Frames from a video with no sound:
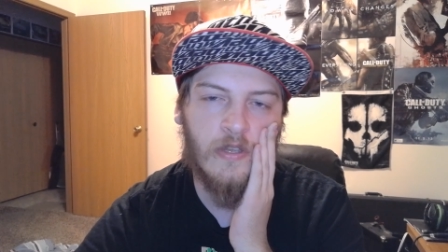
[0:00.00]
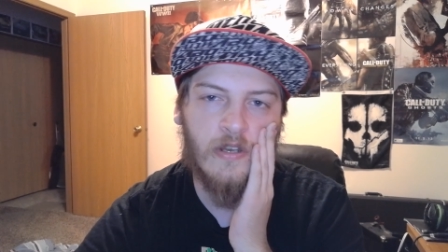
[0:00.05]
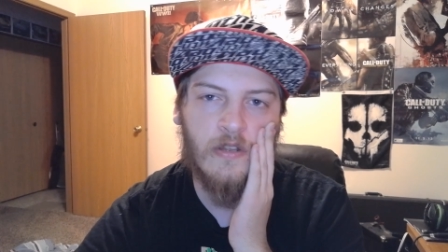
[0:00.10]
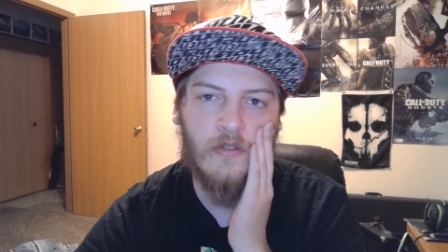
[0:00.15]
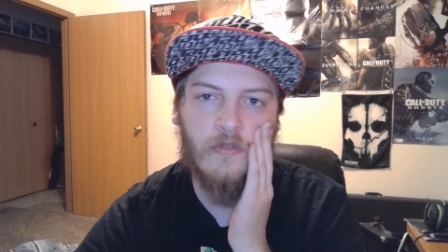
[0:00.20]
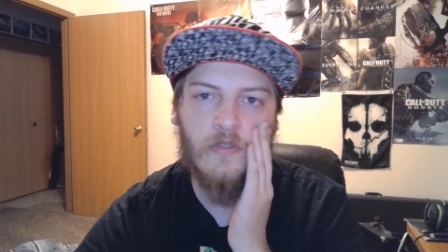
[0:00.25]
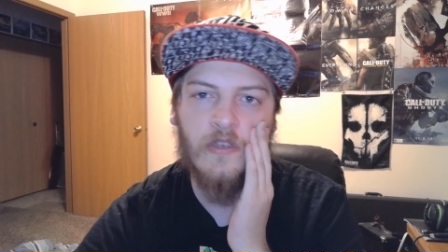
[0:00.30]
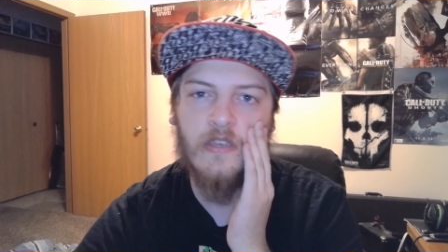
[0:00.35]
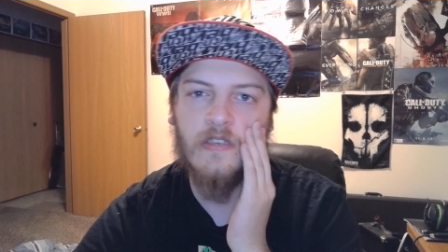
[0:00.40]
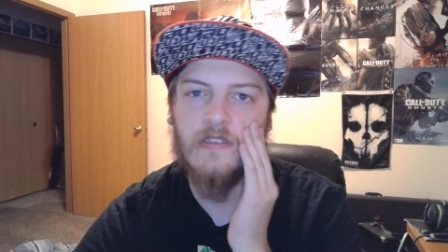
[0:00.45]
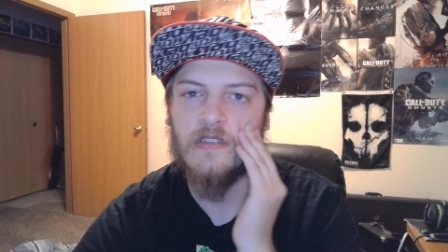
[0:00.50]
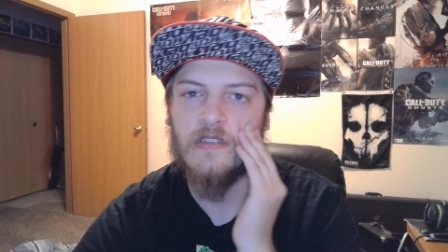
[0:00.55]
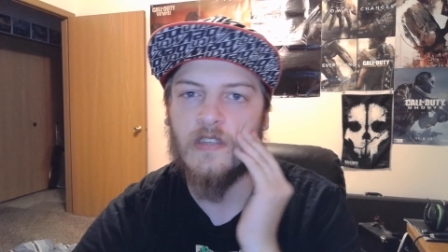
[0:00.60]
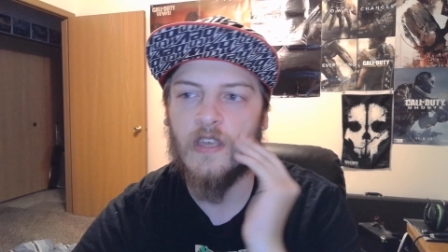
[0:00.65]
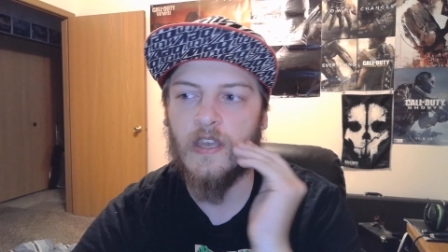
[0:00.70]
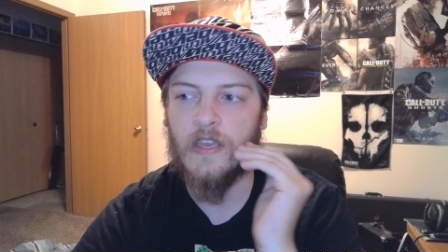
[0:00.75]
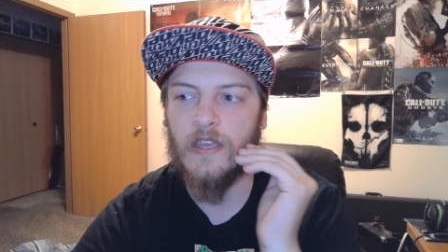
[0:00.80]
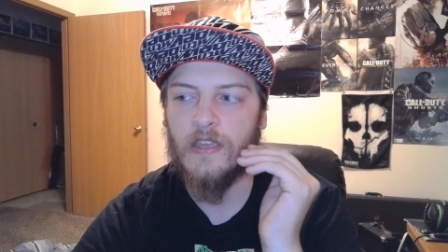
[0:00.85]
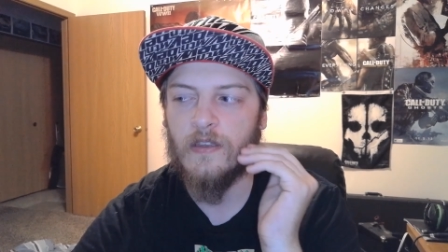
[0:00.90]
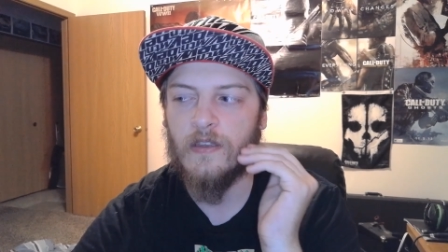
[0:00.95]
at least,
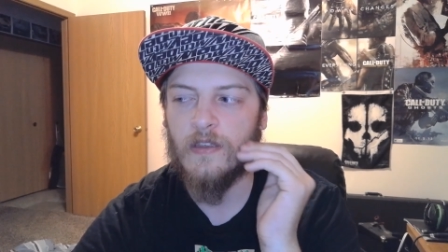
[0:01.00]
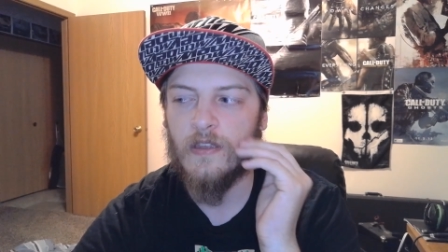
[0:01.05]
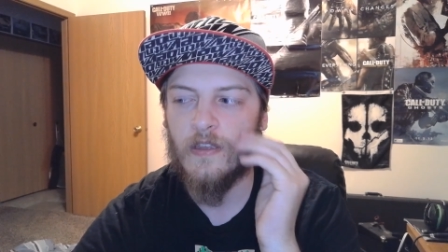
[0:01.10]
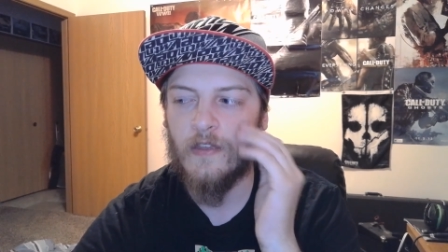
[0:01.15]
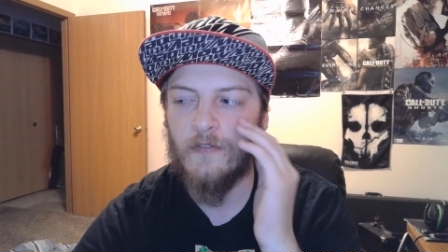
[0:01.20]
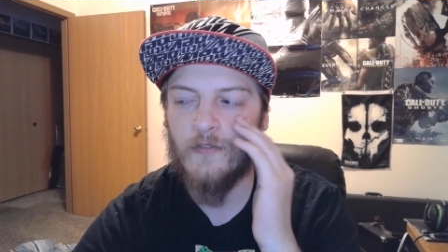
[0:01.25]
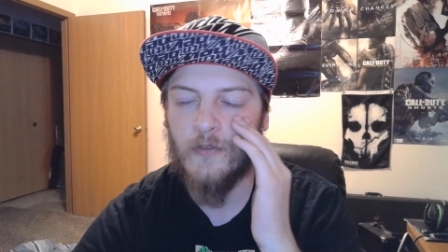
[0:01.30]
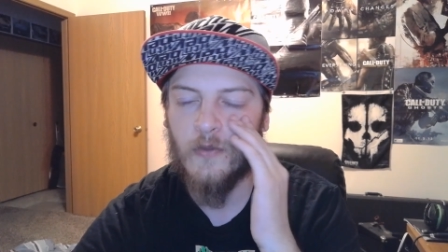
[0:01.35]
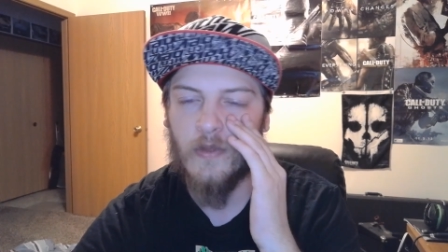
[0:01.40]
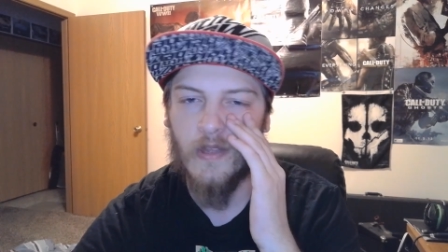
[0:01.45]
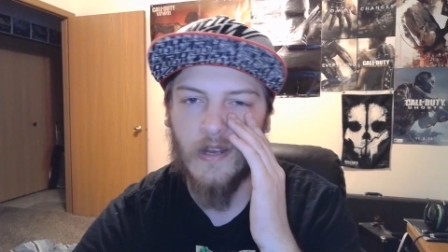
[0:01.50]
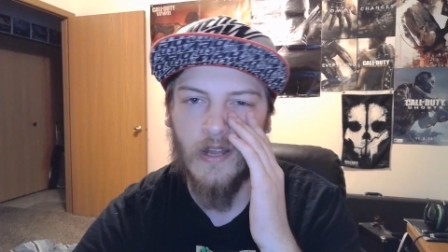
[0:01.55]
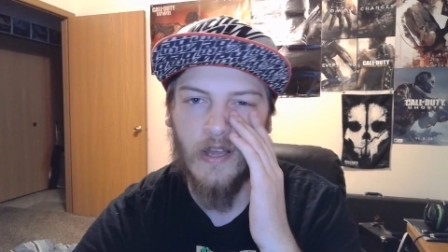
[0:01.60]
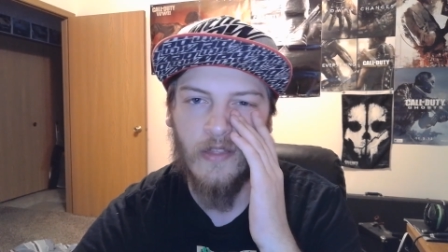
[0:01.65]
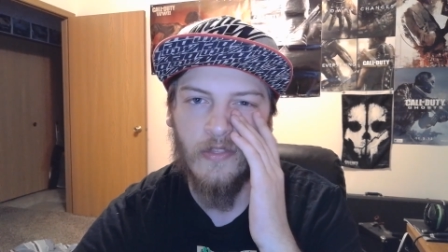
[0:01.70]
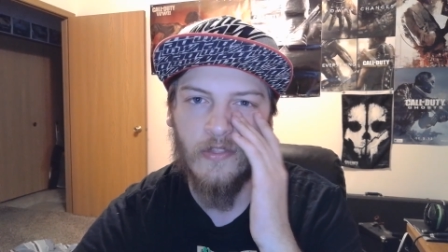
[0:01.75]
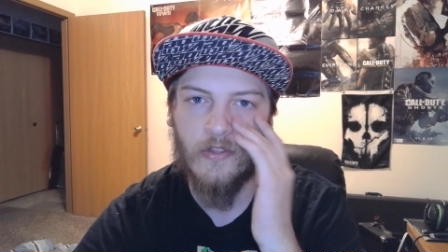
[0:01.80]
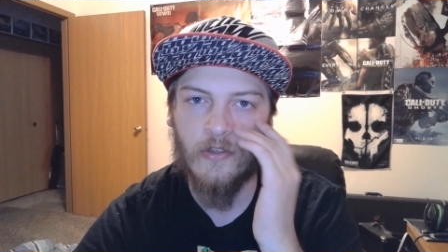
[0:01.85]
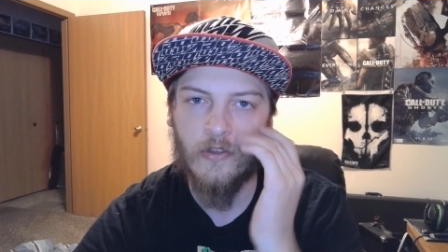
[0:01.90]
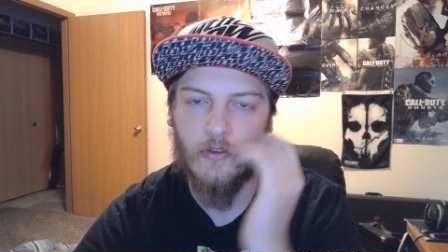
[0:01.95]
like, if you get
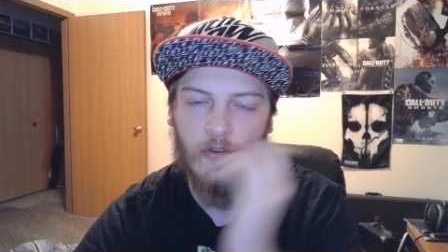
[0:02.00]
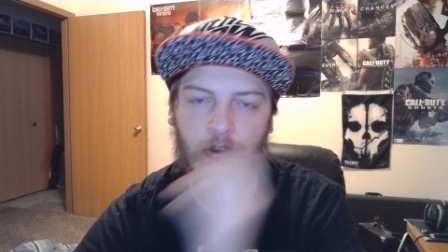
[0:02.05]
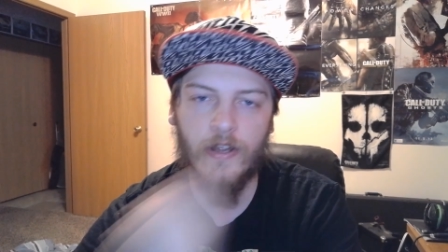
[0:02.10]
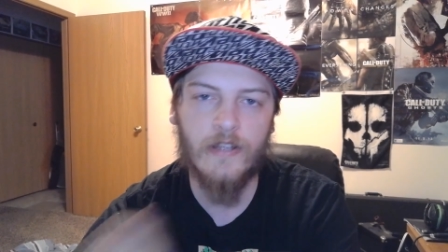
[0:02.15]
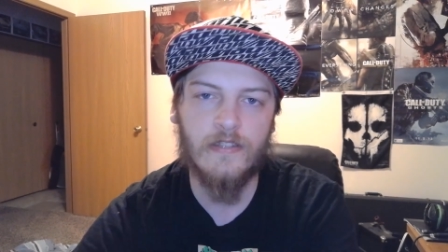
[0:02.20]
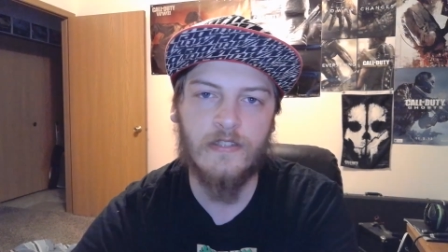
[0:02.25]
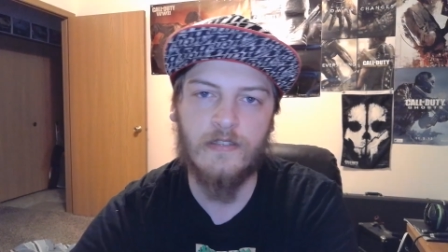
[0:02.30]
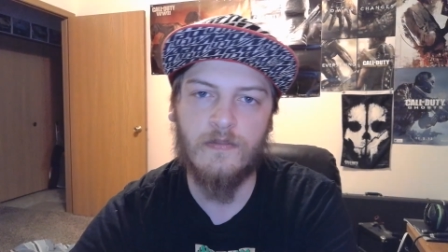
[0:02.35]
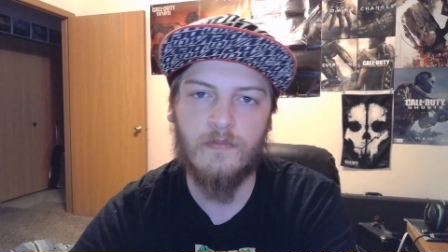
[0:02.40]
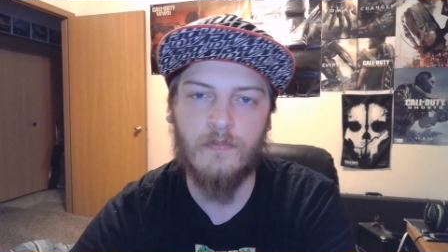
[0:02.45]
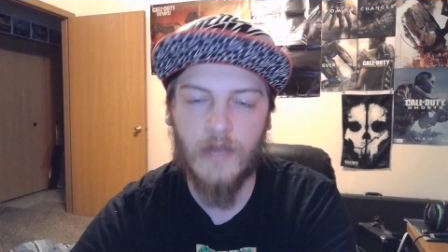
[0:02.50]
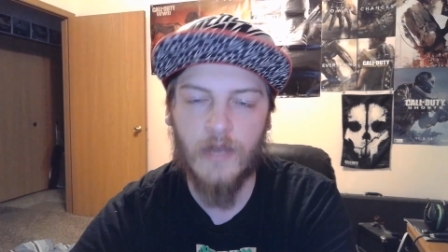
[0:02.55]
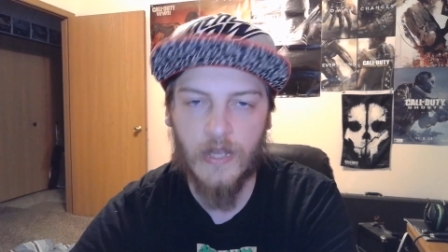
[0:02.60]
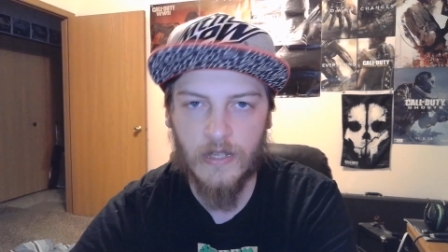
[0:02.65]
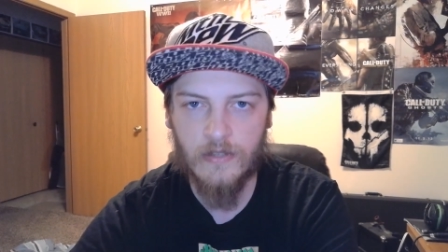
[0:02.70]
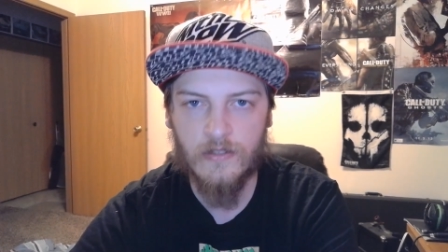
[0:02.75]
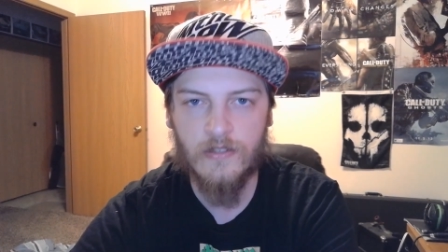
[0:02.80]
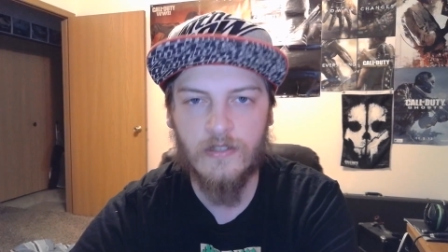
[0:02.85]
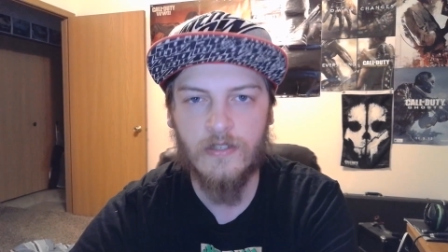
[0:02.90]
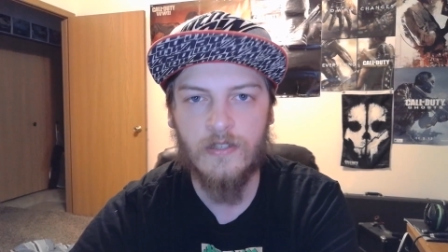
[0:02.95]
on the correct
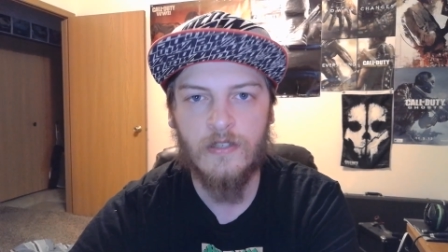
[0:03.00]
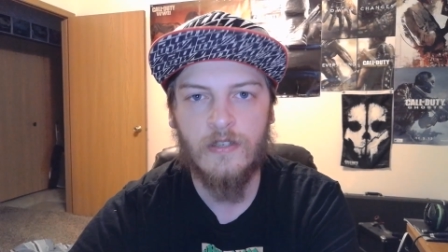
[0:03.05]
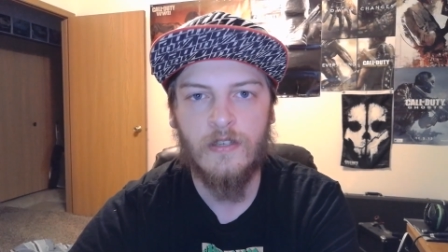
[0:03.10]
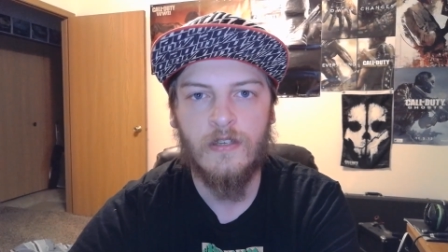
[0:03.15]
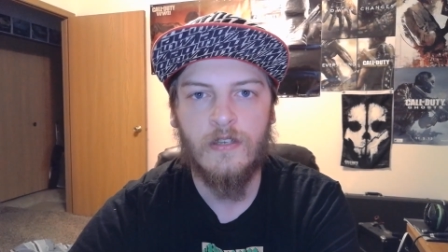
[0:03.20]
meds,